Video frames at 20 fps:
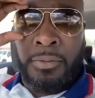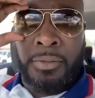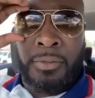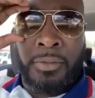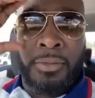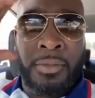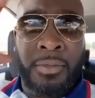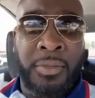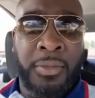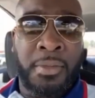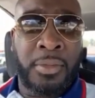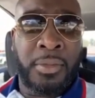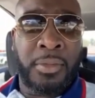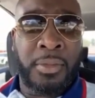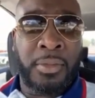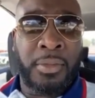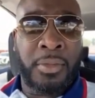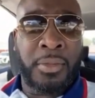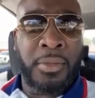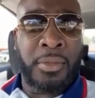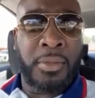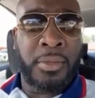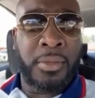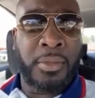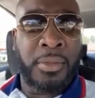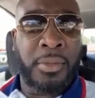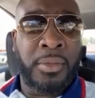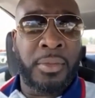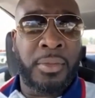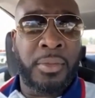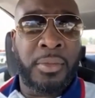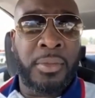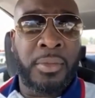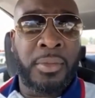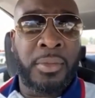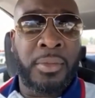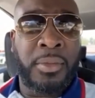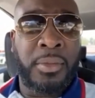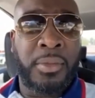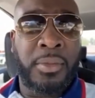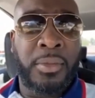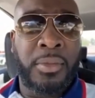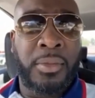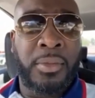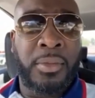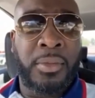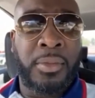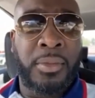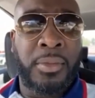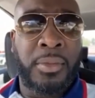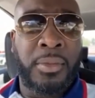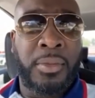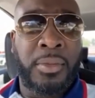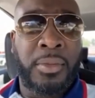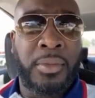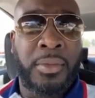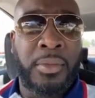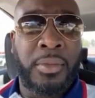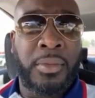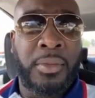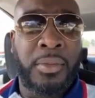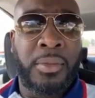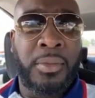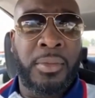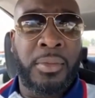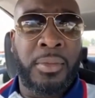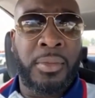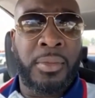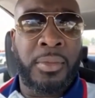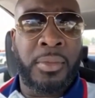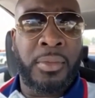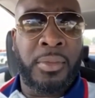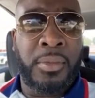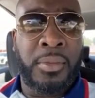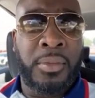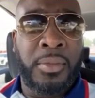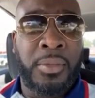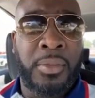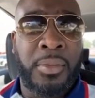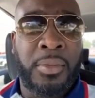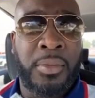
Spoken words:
Nobody speaks.